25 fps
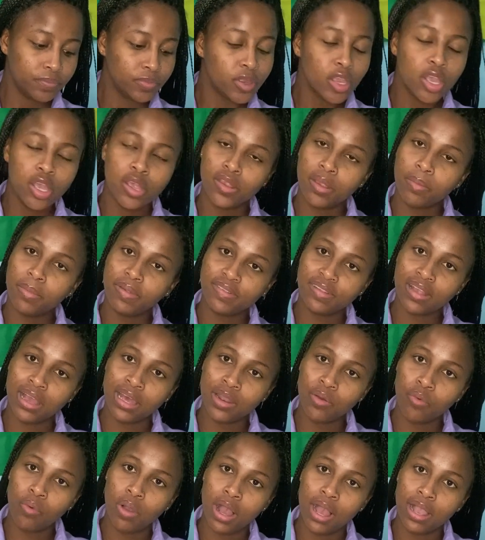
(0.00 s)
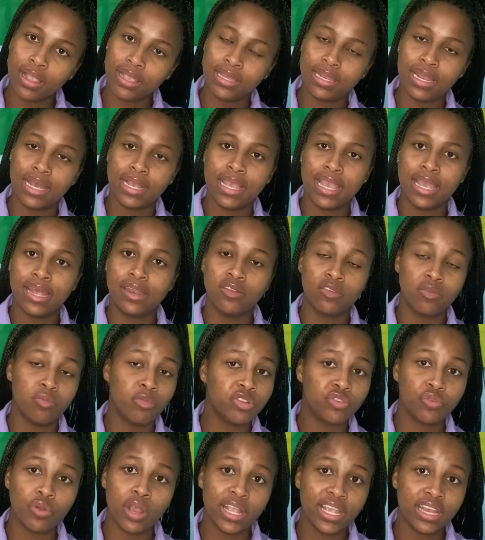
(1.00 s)
So I started walking again. So much
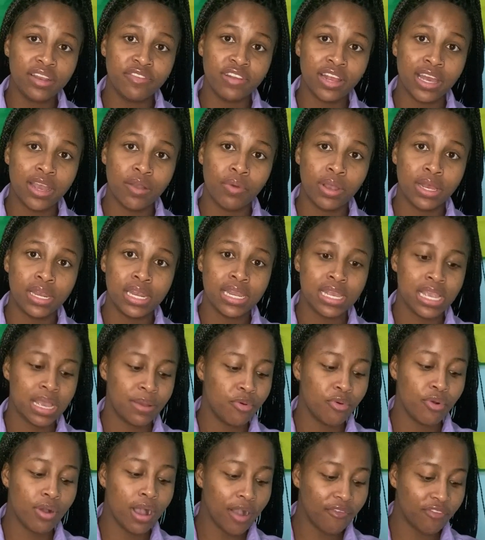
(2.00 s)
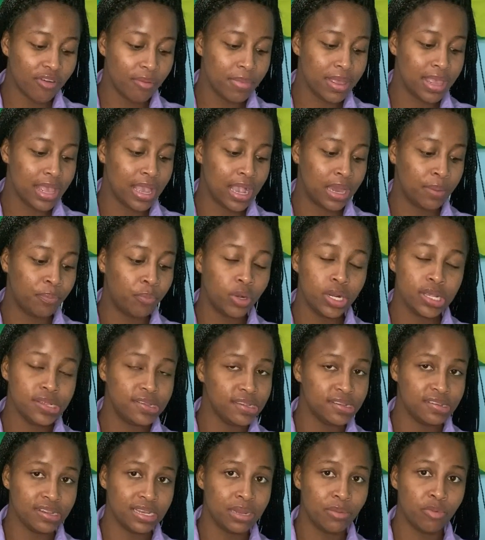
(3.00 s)
walking, if like one day I walk from my yard. Police
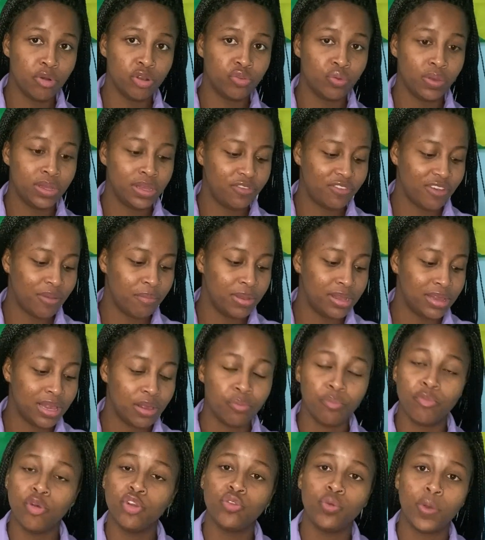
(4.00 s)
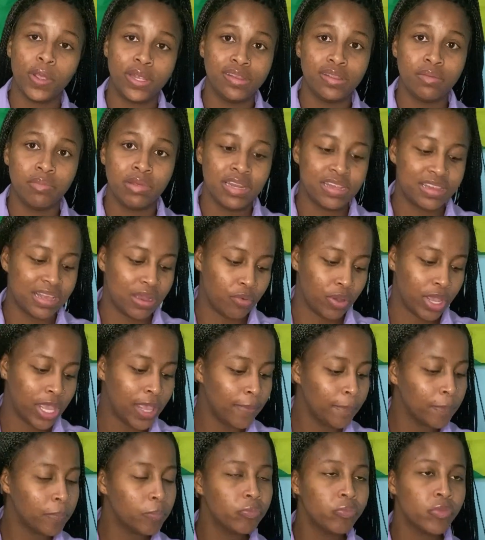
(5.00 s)
station about 25 minutes, about 20 minutes away.
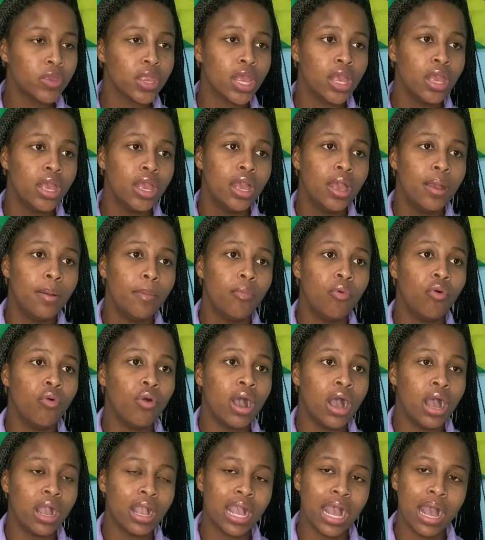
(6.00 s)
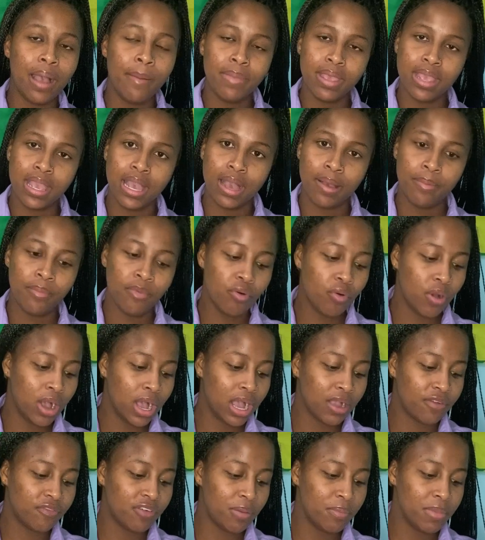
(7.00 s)
I
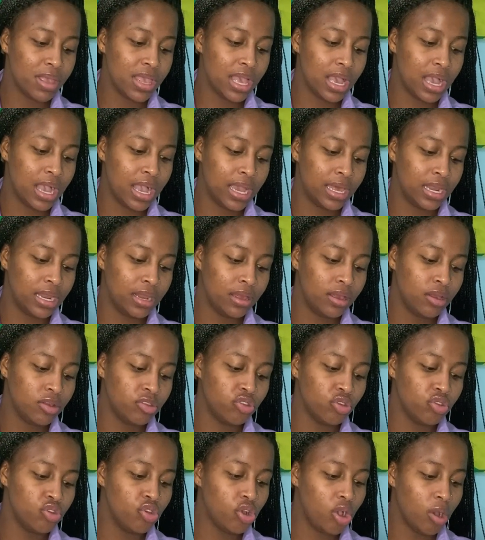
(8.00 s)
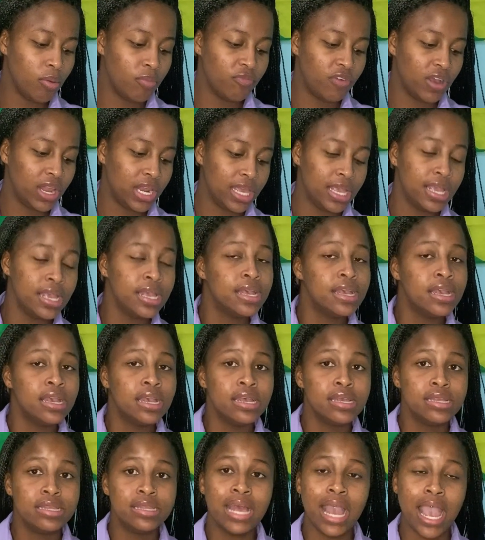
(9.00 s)
walk from my yard to Newcomb Valley.
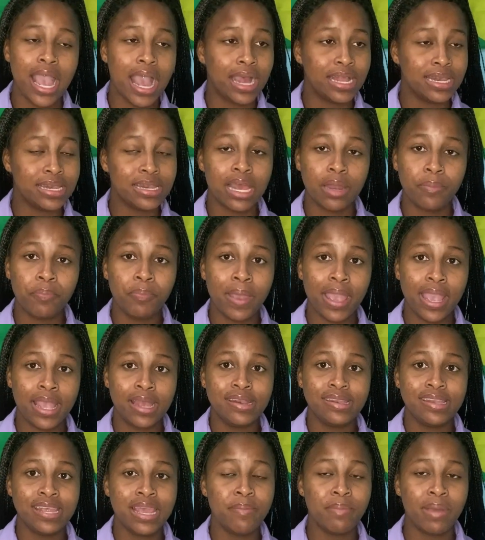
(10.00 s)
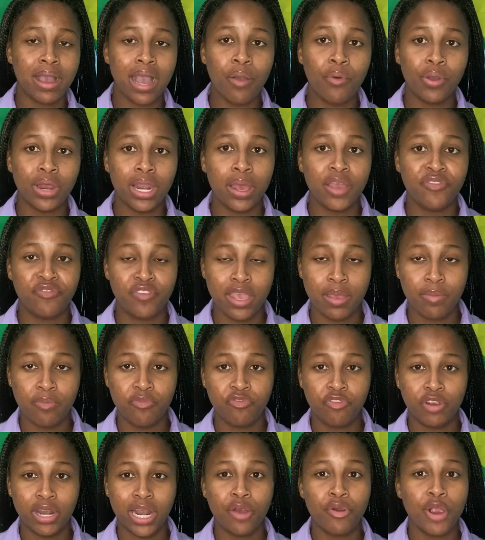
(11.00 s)
At that point, him and one of him
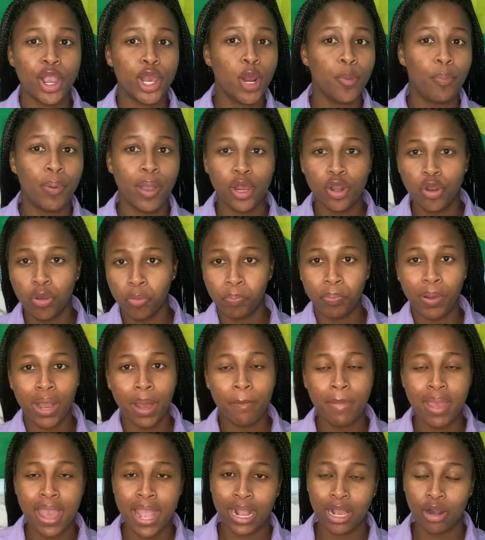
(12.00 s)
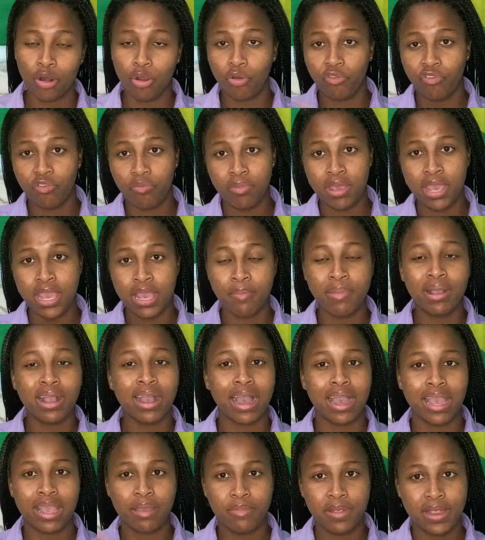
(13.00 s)
friend I ride up and down and back and look for me
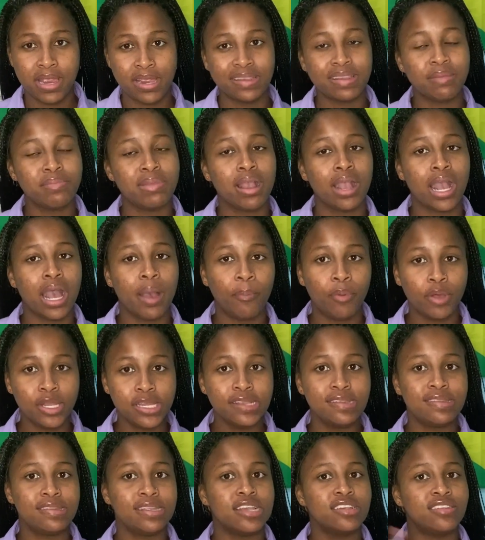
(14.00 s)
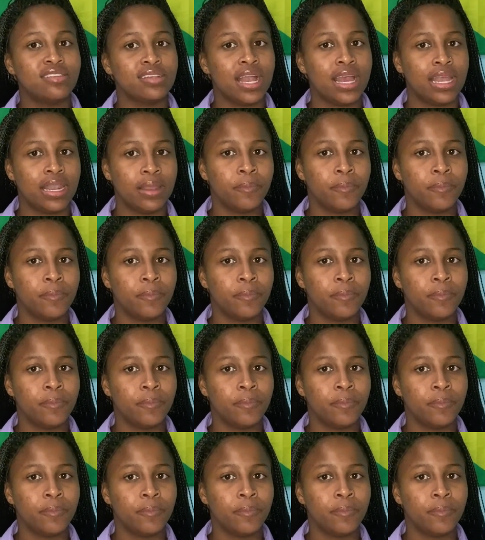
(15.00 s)
because him hears me I go to police station.